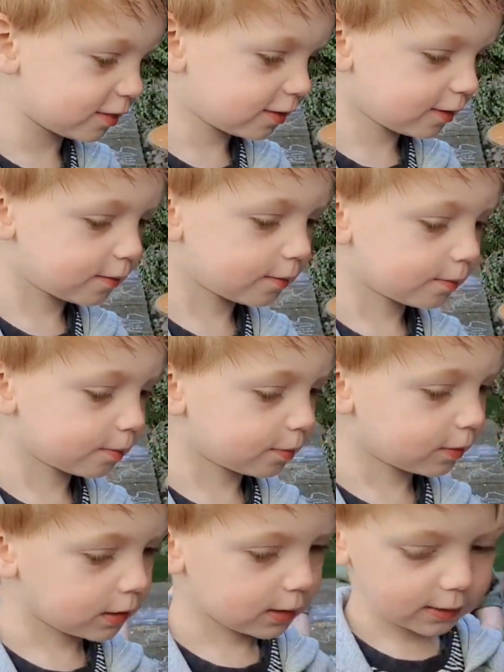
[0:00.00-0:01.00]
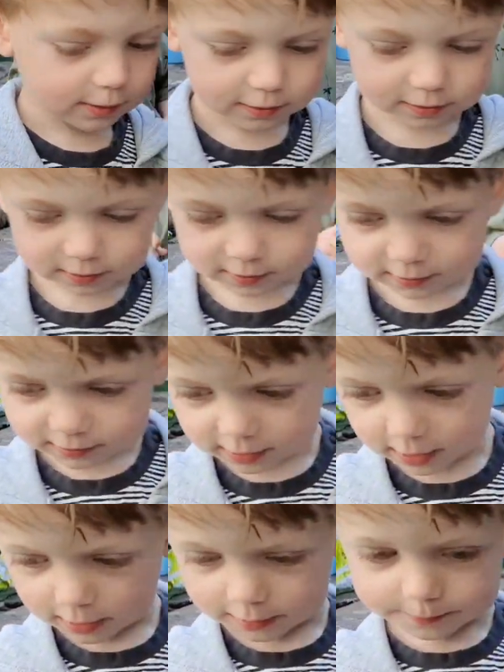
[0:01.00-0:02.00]
Mummy likes lettuces, does she? Yeah. I
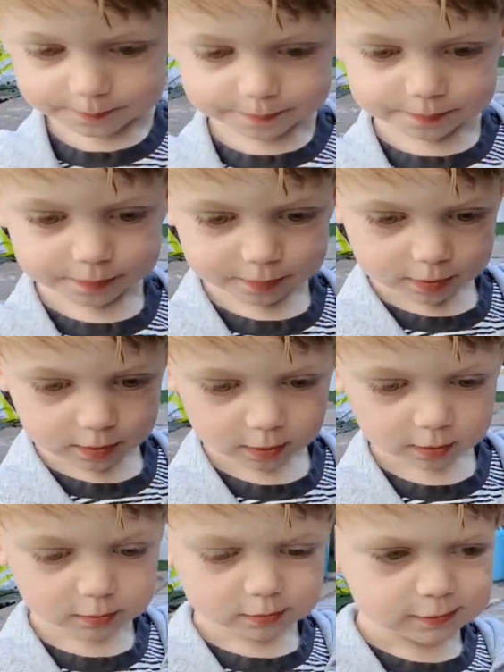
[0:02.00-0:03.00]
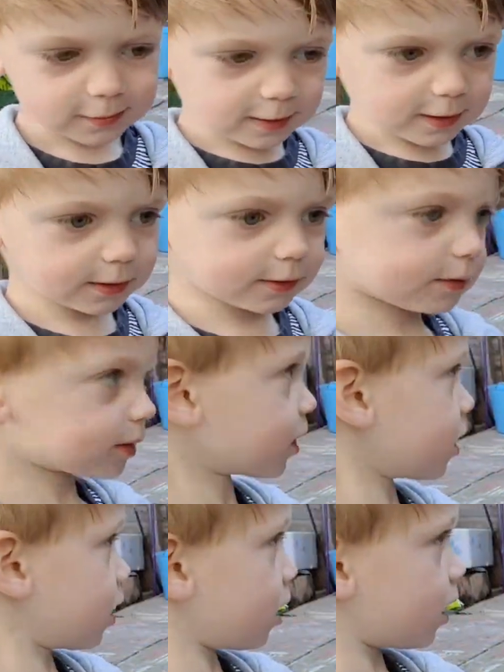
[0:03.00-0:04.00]
like lettuces too.
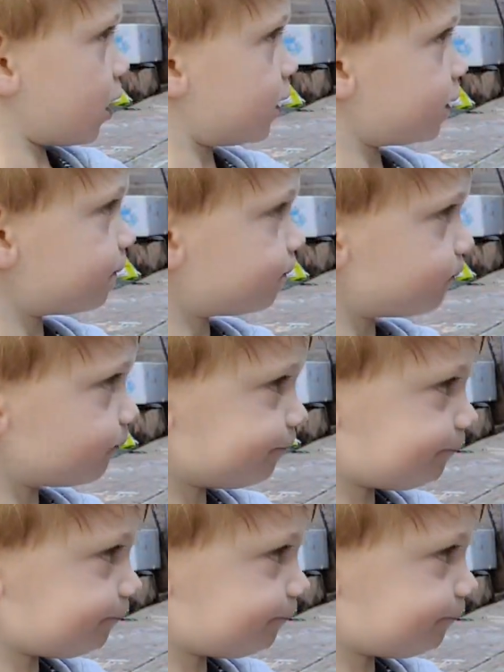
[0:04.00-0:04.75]
Hi, Bubby.